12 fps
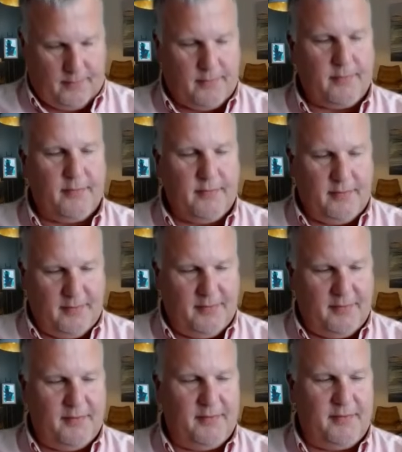
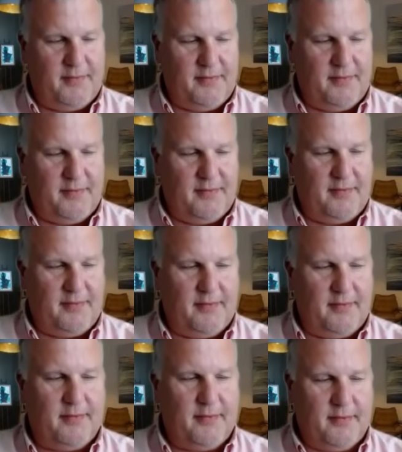
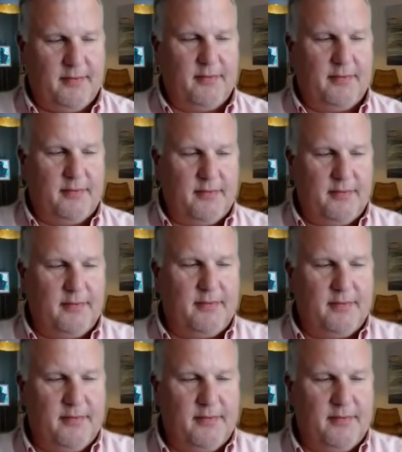(not speaking)